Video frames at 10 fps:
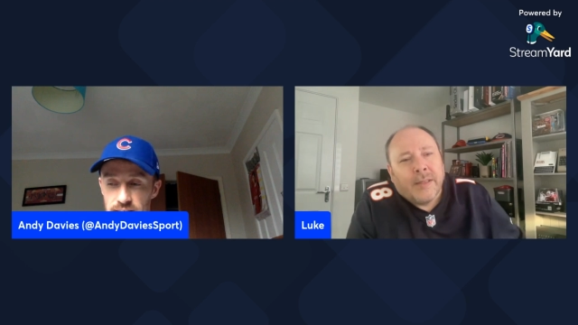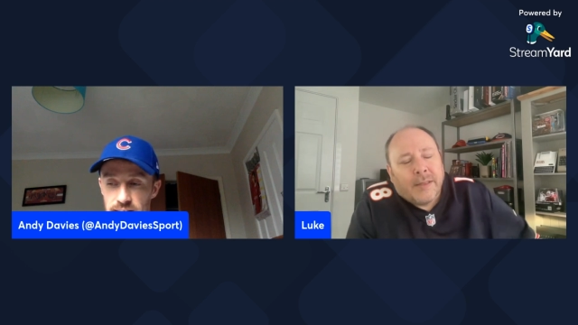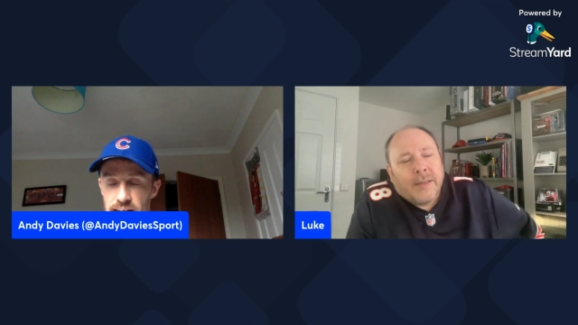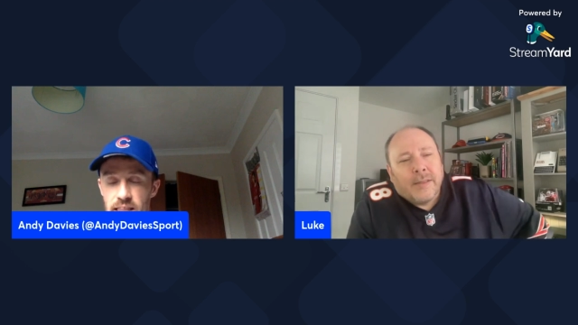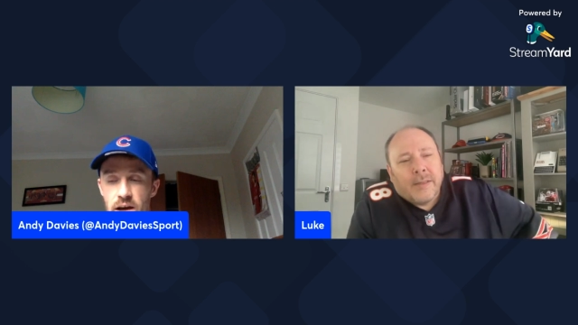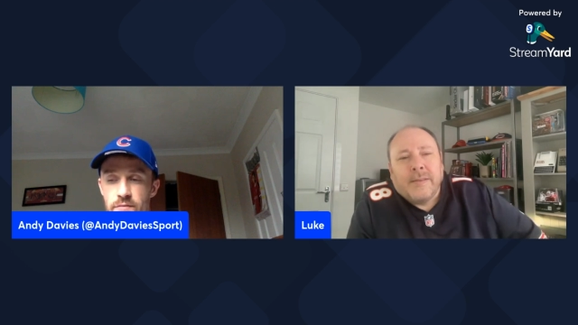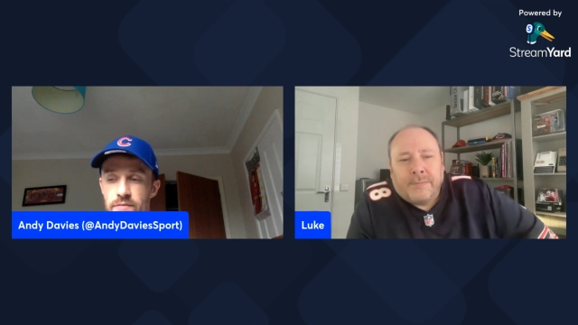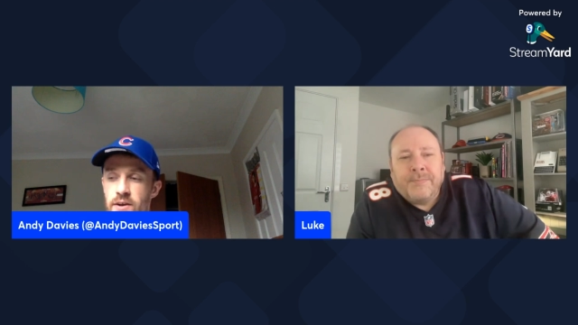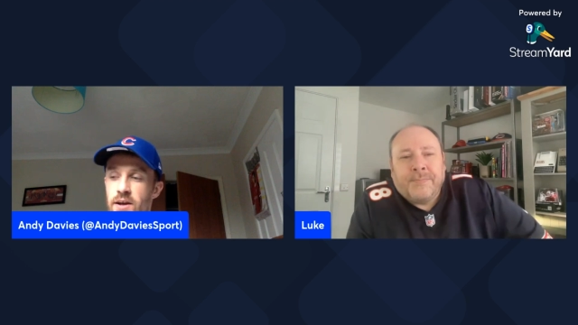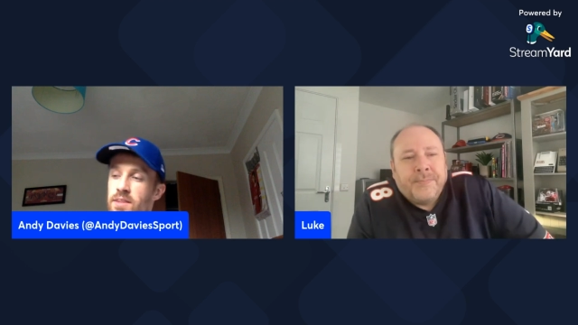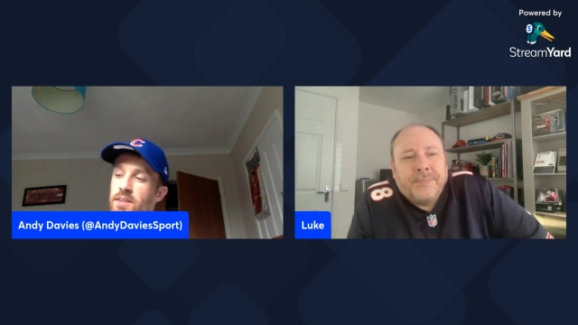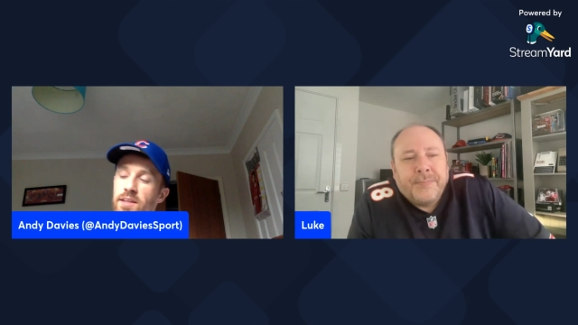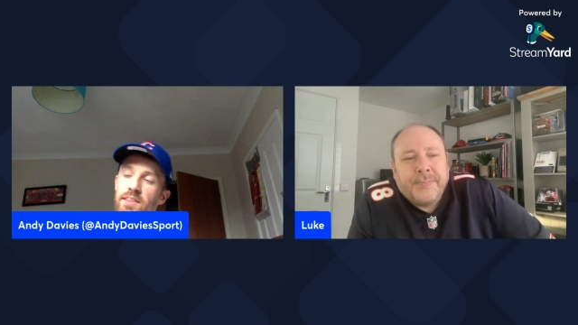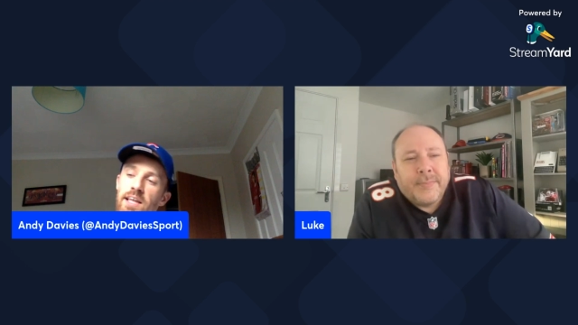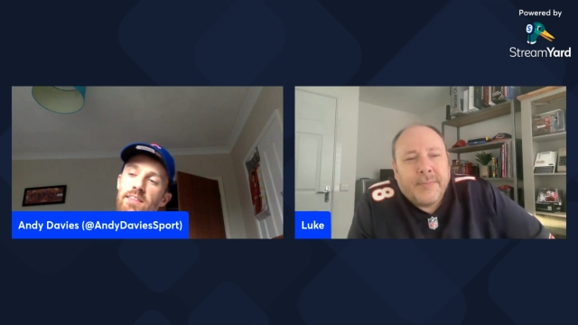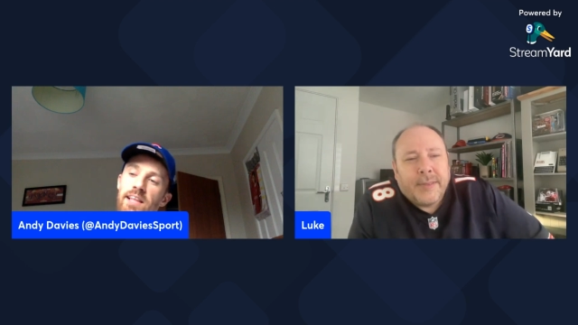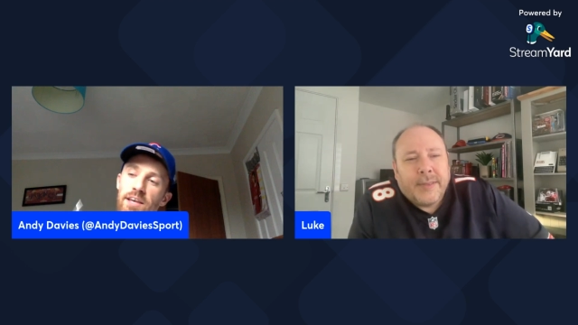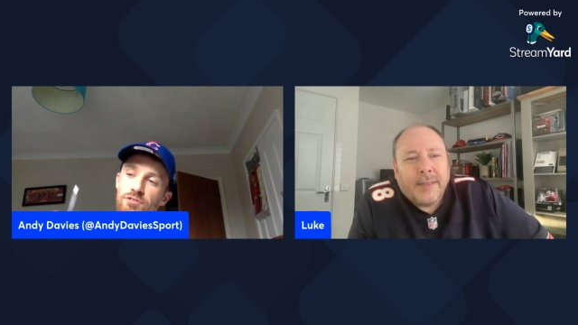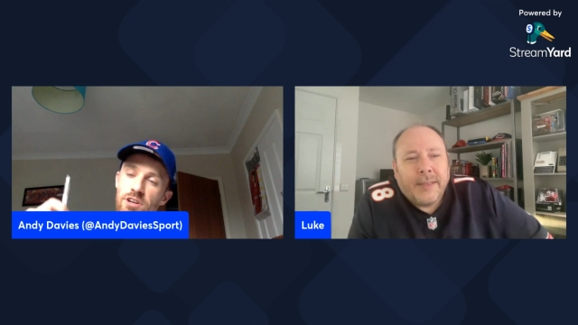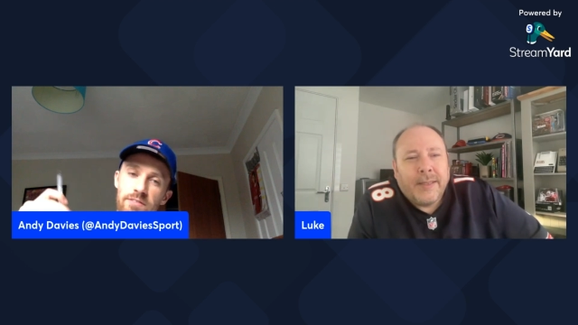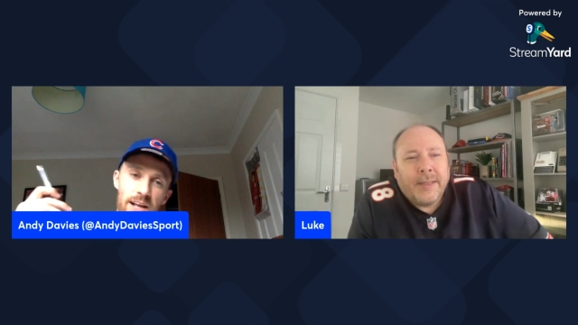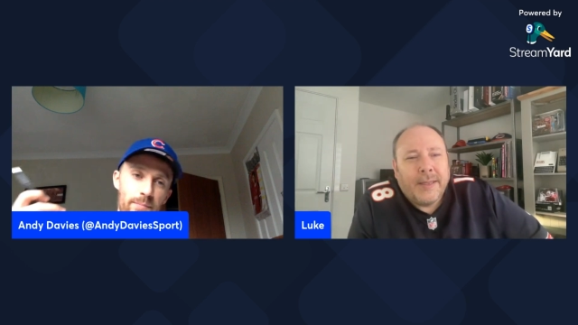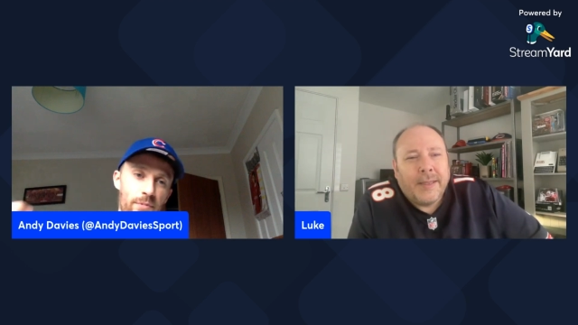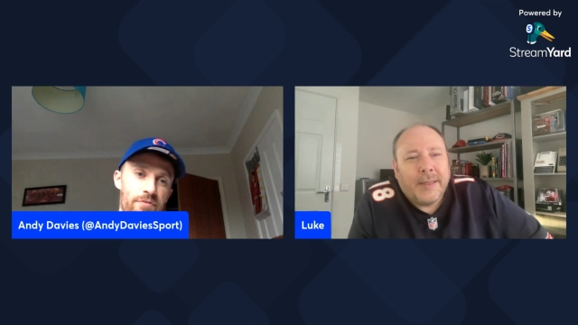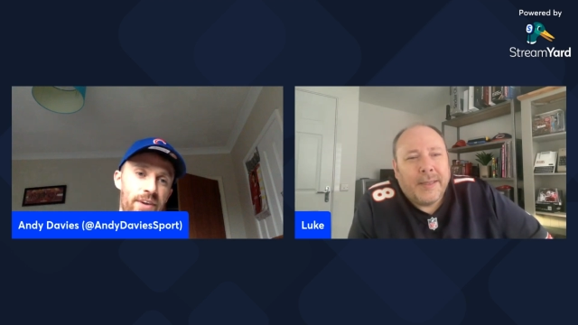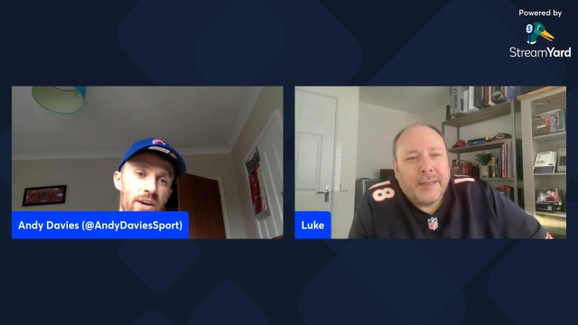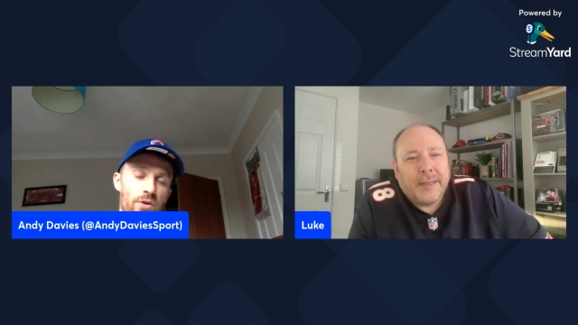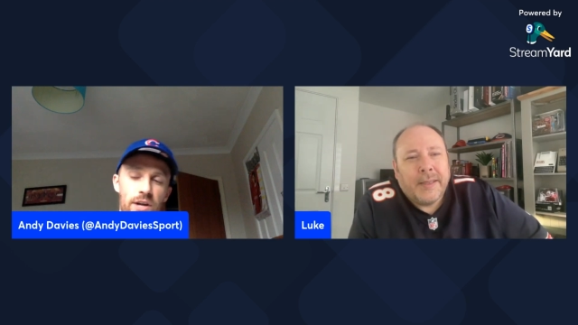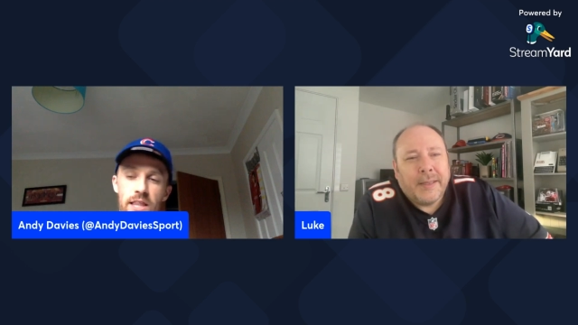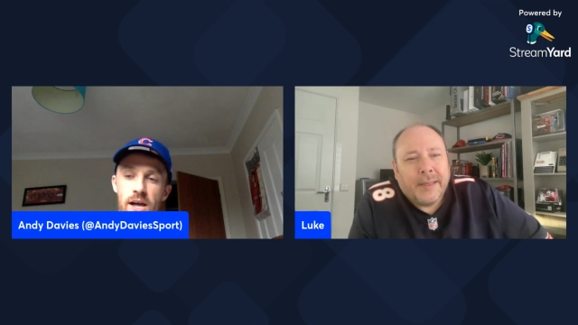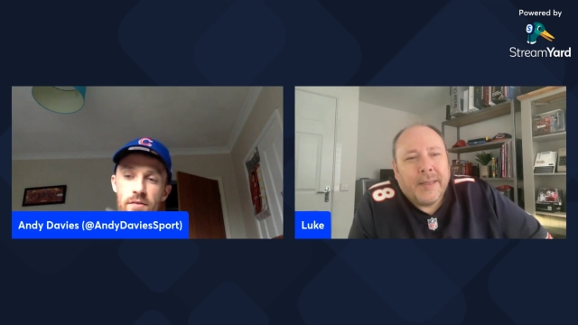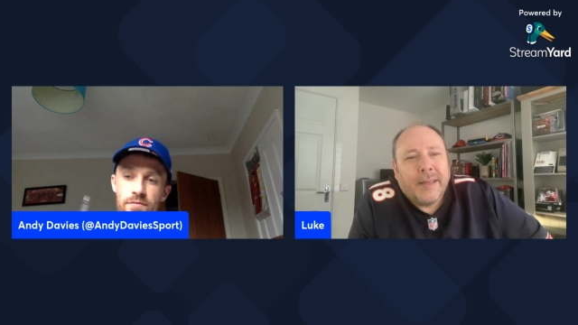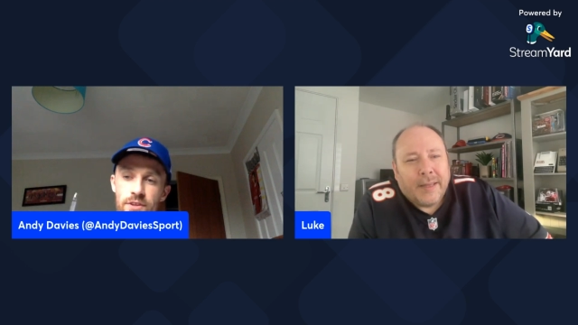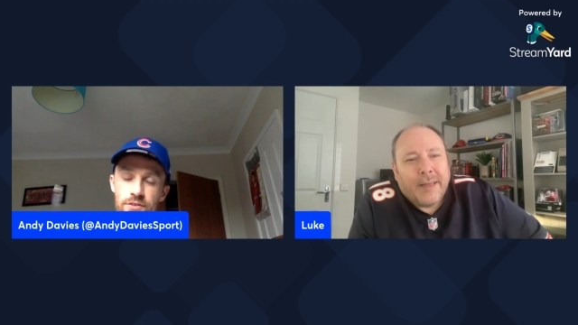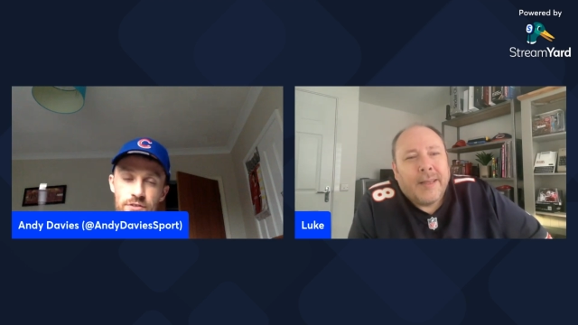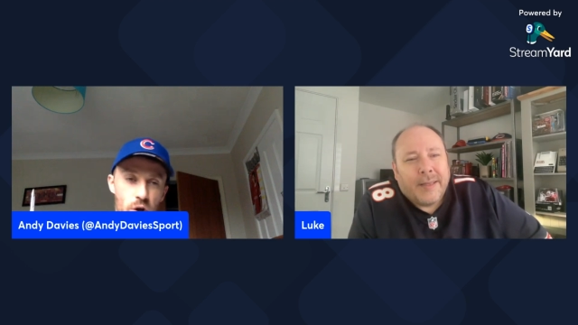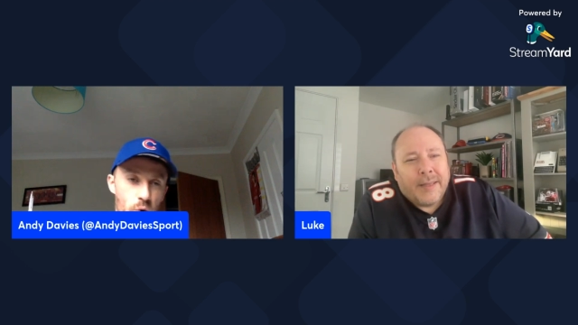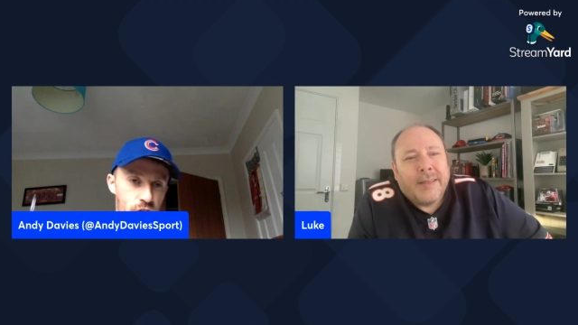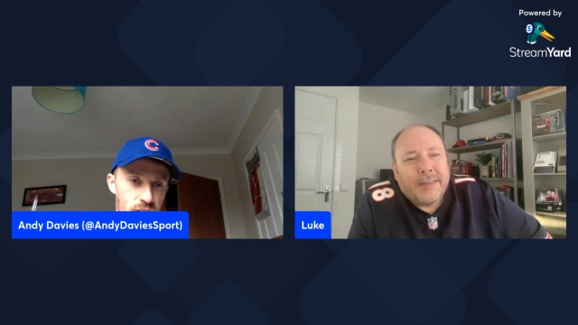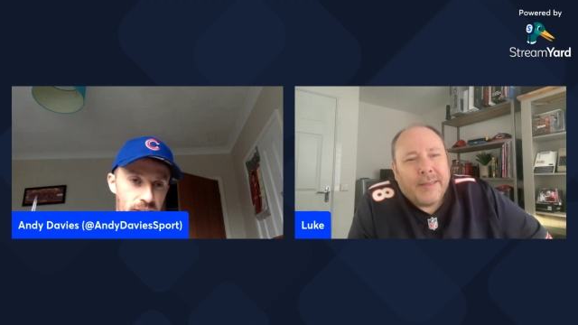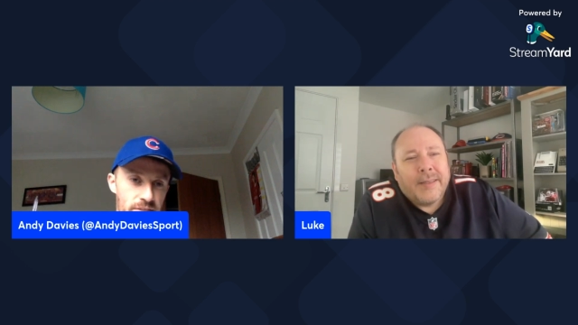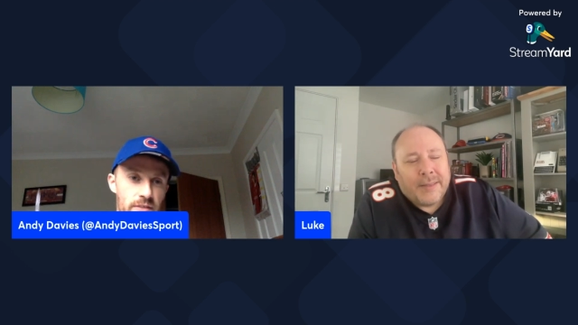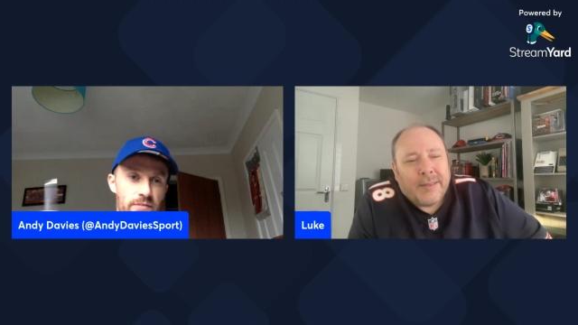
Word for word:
Speaker 1: But I love the, the, the history of Lambeau Field. I love the Skol chant of the